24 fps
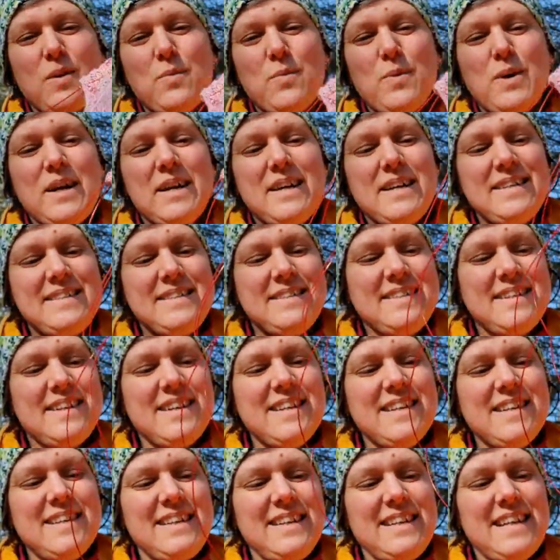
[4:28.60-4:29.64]
Where I
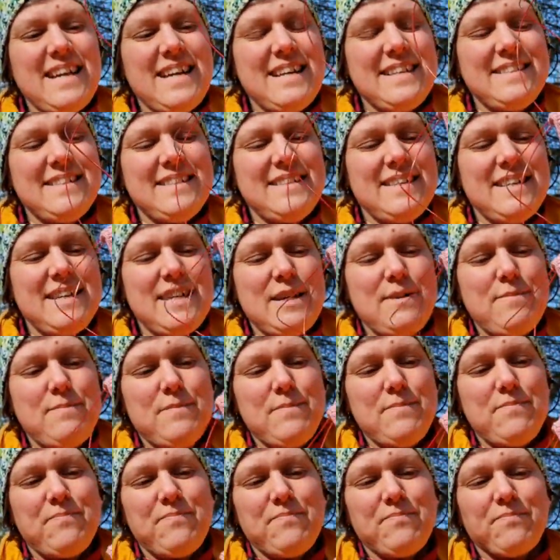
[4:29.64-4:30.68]
started last time,
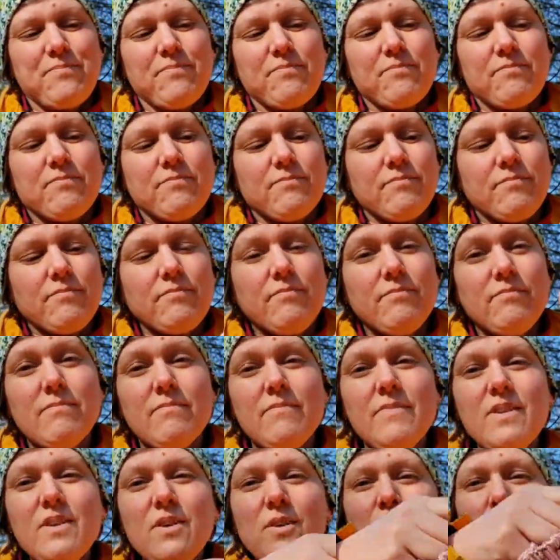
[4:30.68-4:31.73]

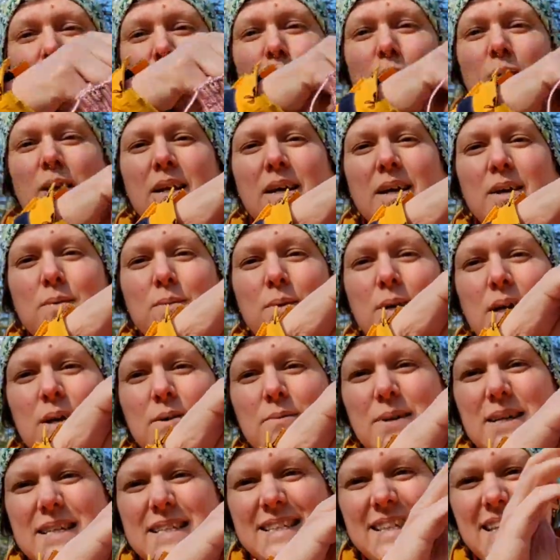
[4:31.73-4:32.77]
or where I
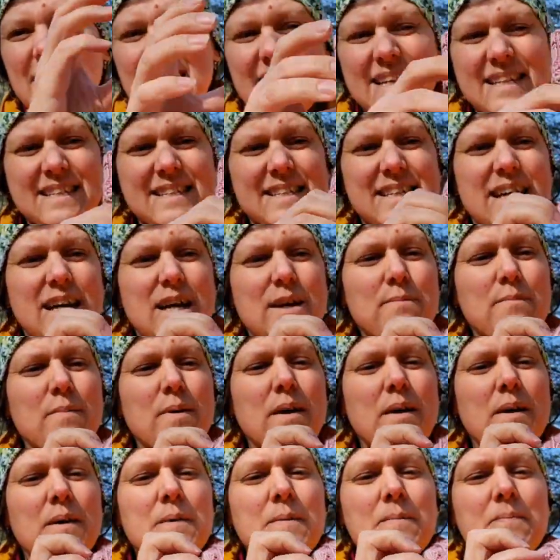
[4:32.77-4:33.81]
was last time,
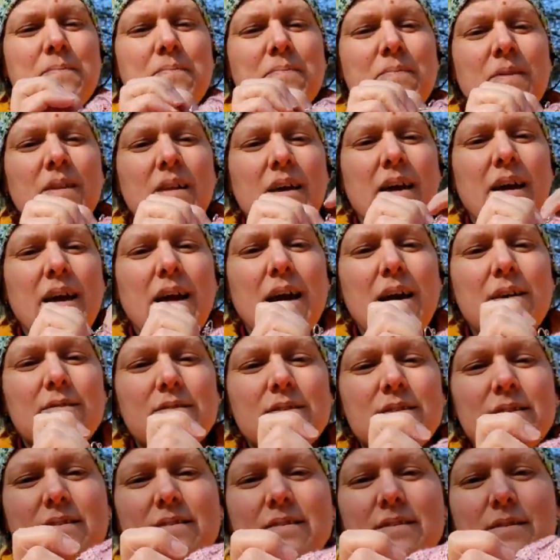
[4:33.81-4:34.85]
I have
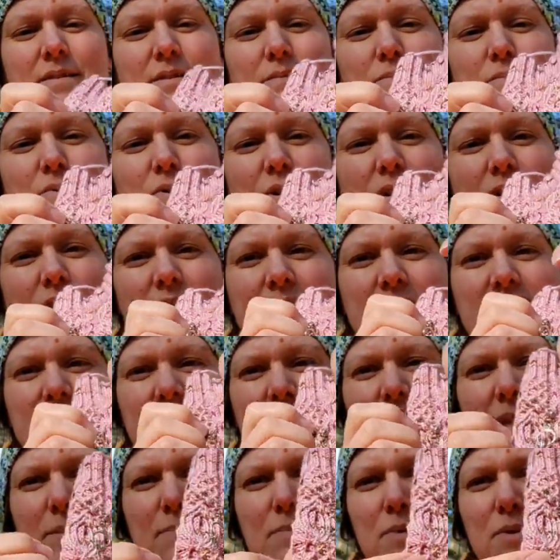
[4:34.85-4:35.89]
a progress
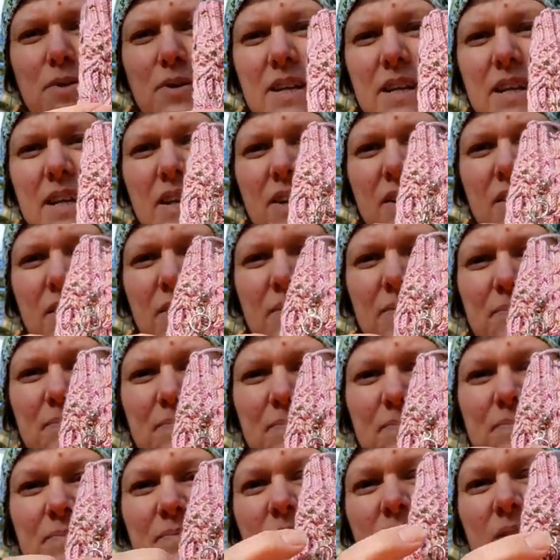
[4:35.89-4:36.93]
keeper in here.
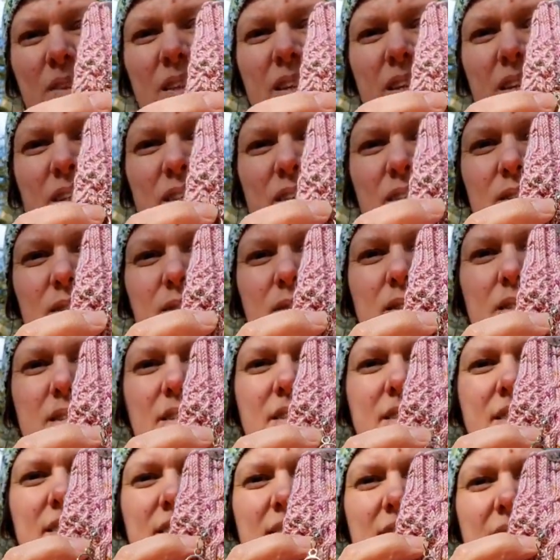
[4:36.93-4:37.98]
So
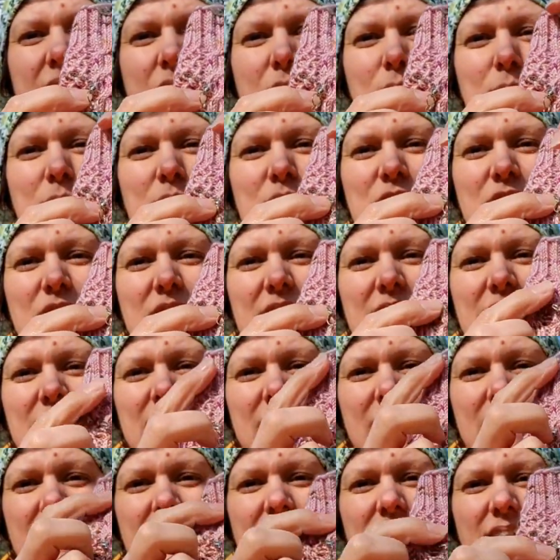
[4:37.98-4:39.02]
this is how much I'd
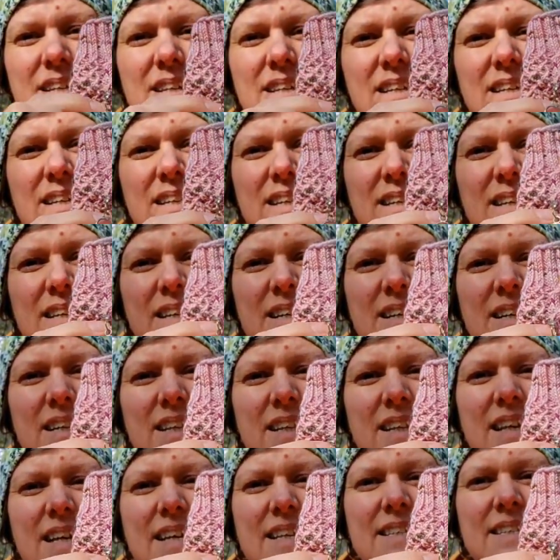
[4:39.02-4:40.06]
done
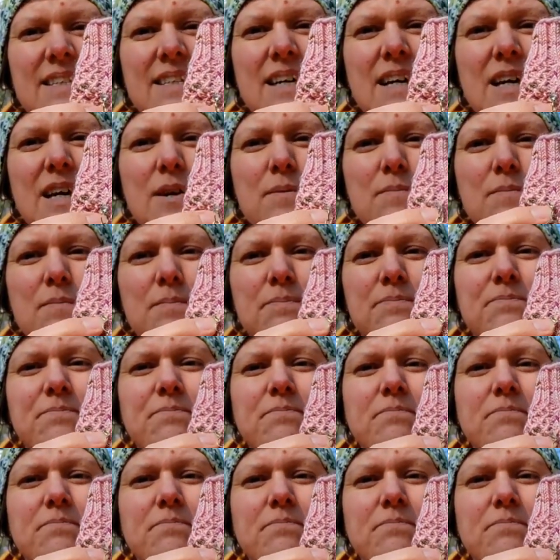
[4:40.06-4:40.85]
last time,